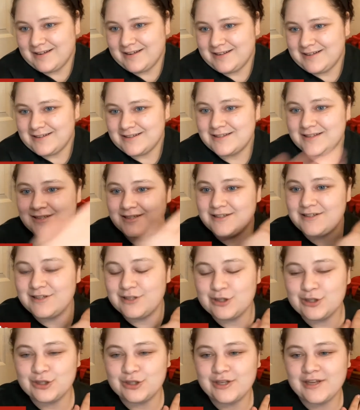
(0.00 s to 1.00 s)
of easy
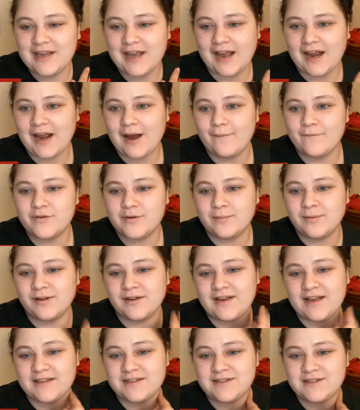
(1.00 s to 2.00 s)
to get comfortable
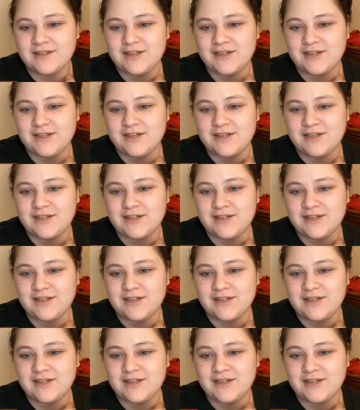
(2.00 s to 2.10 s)
and get